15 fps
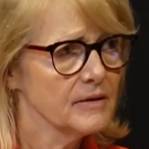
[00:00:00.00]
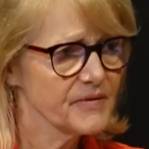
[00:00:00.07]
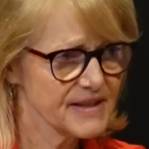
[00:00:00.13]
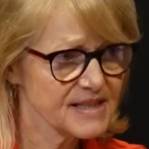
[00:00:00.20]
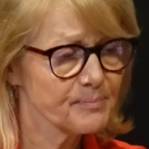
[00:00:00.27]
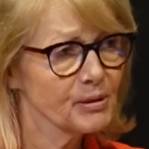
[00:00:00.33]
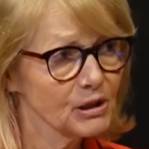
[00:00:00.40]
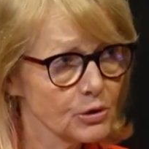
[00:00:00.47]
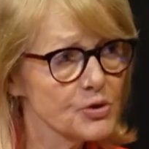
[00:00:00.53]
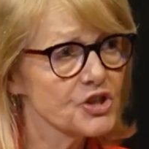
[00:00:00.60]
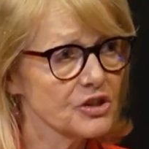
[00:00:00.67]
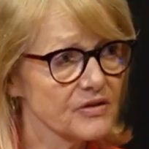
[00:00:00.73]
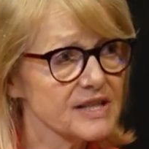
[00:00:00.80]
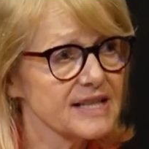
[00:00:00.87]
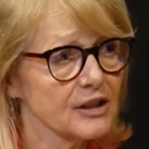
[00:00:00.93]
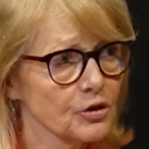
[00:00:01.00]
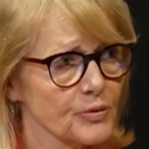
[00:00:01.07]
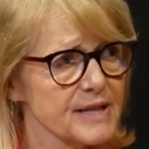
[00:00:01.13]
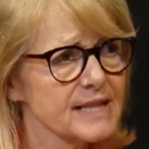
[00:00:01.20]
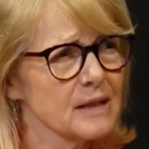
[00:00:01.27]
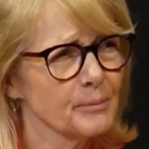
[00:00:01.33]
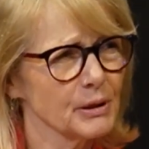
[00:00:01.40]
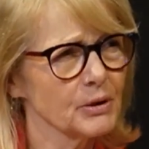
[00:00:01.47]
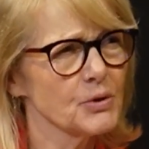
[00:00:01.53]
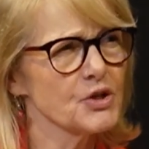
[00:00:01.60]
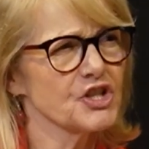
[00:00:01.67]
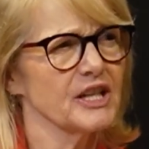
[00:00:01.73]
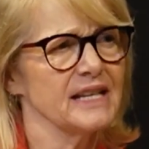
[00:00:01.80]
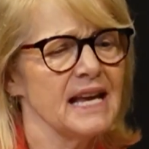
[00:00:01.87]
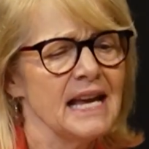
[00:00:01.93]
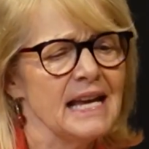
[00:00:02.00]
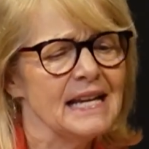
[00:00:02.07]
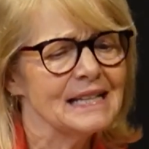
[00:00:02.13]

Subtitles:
this pollution, this increasing pollution.